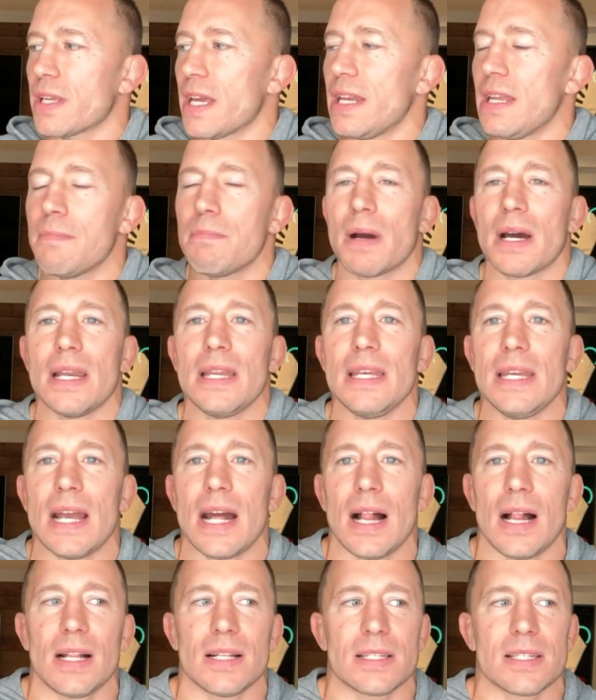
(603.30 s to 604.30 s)
anybody
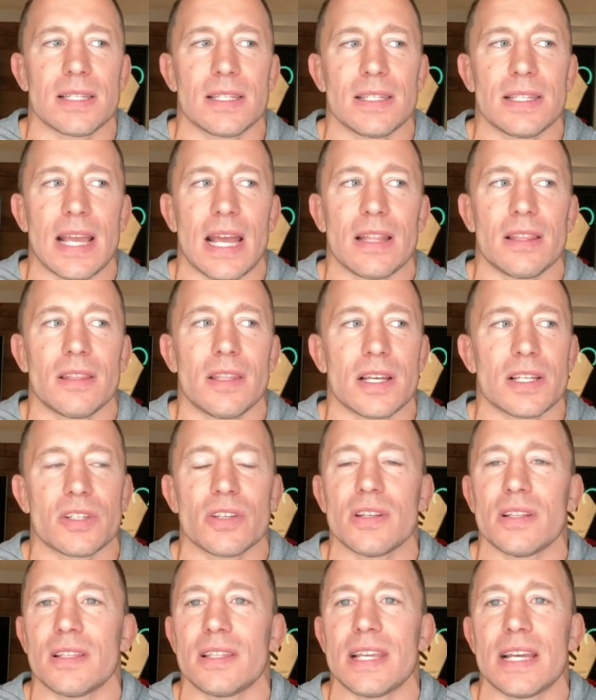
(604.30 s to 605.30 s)
else that
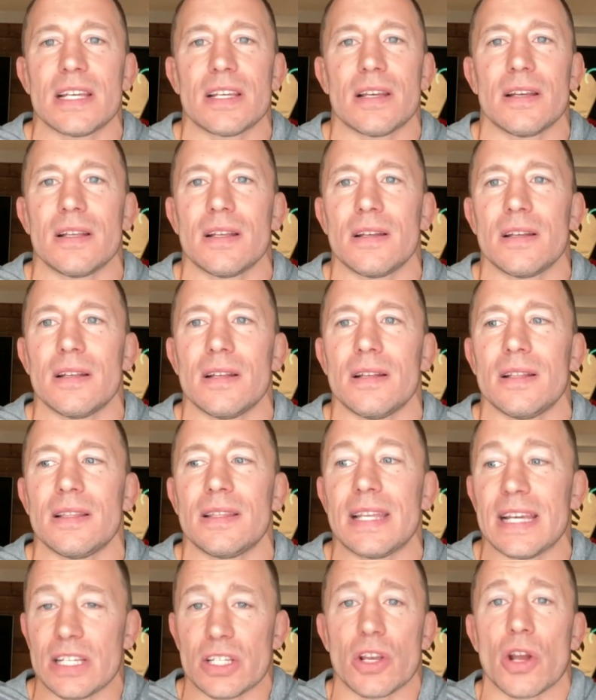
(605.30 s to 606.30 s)
doesn't
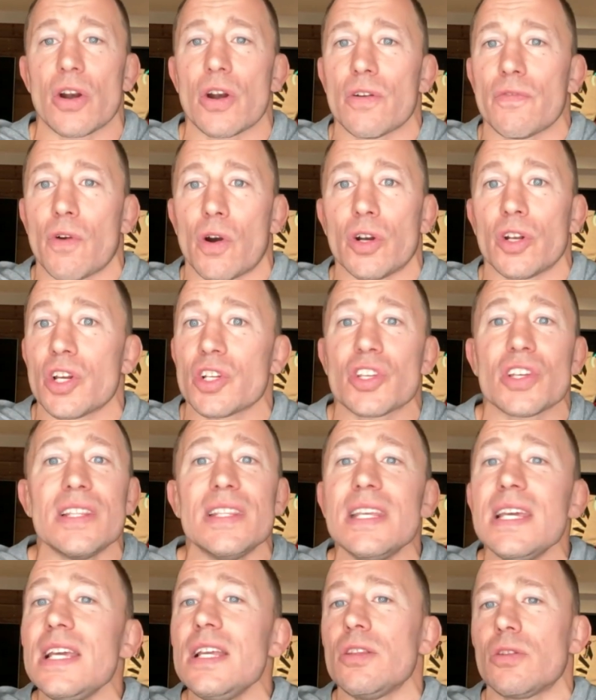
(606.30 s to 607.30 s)
deserve or doesn't
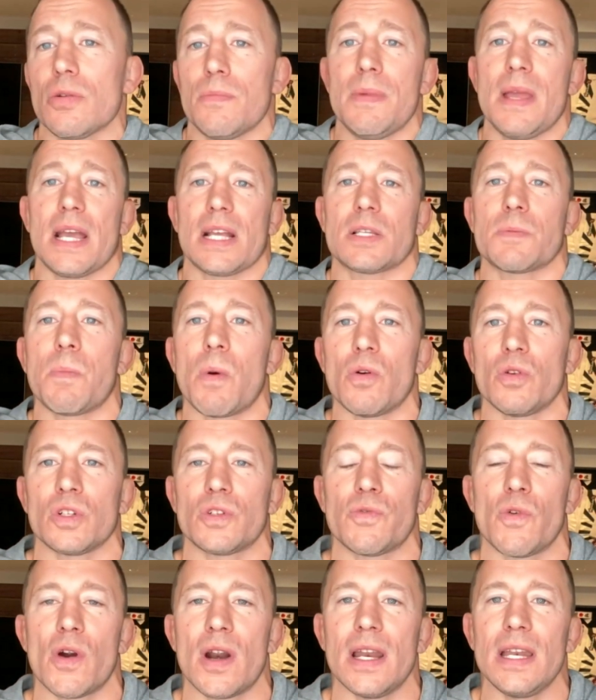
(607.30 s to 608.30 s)
need to be
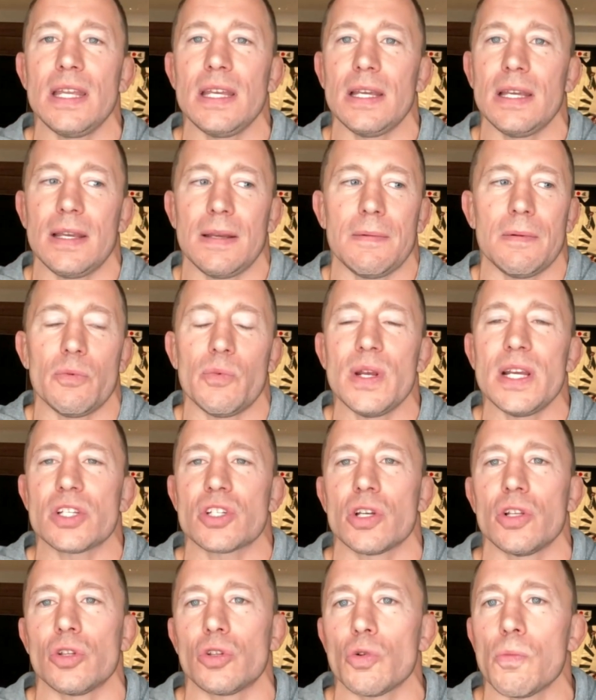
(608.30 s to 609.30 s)
exposed for any
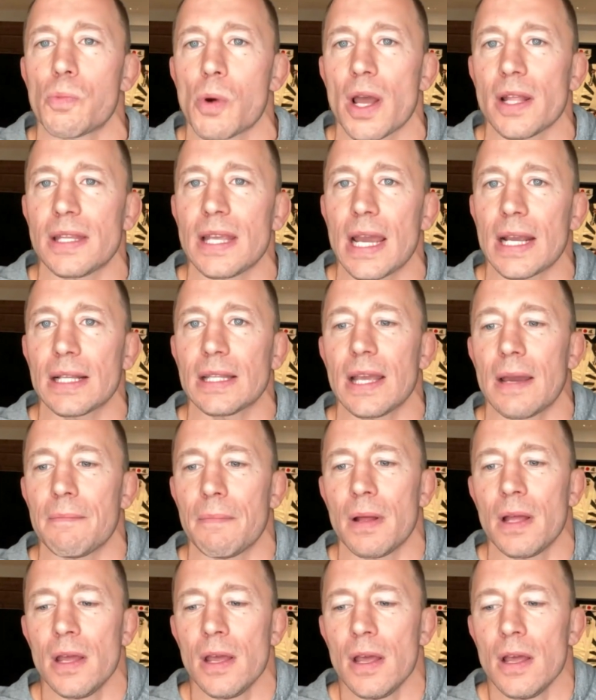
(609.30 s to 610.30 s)
reason to protect them.
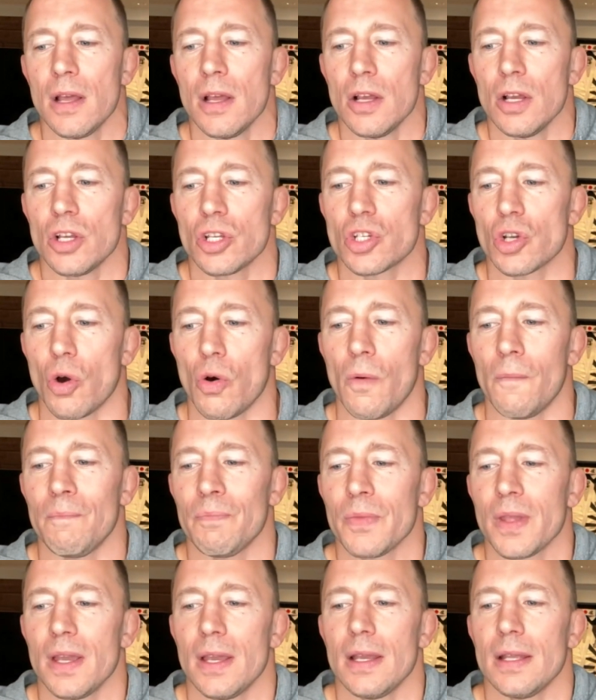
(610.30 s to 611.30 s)
So
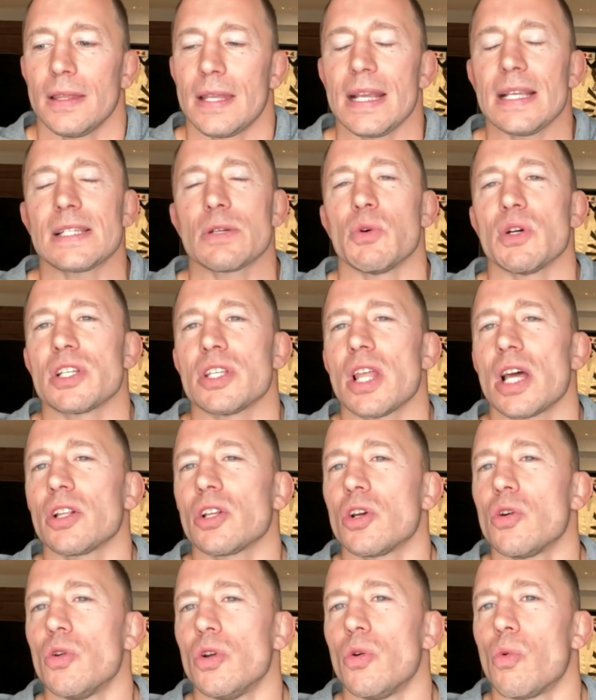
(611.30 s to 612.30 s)
things
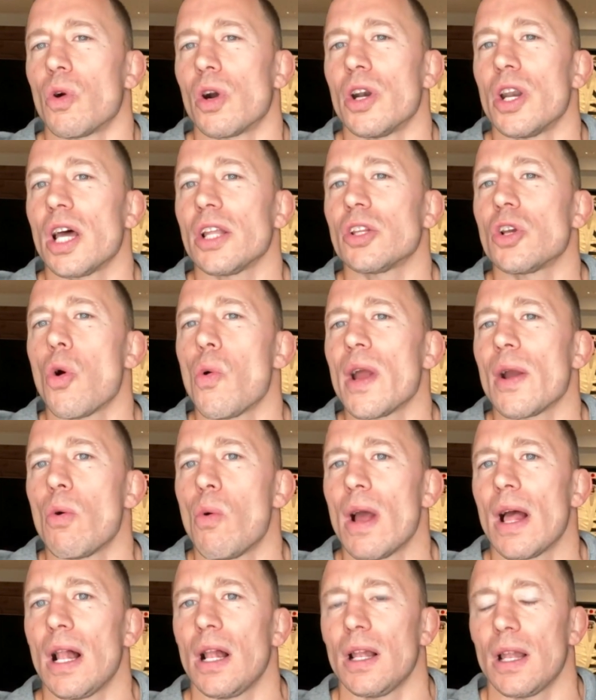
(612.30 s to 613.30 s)
were not going
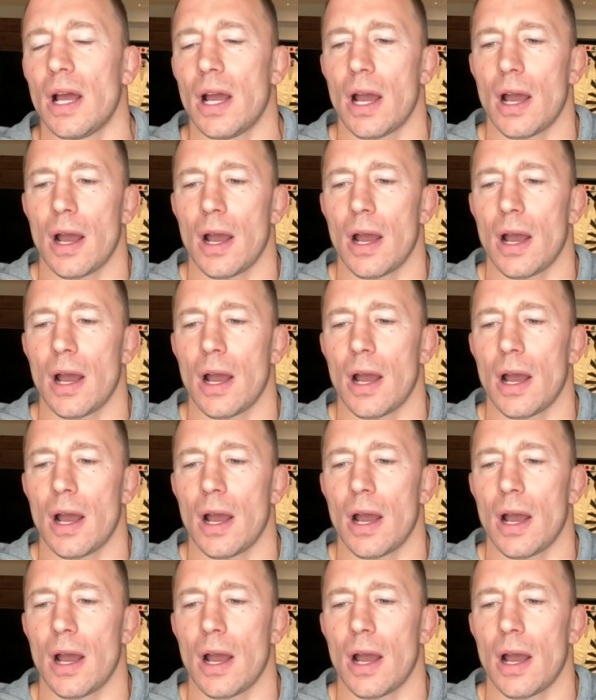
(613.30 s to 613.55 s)
well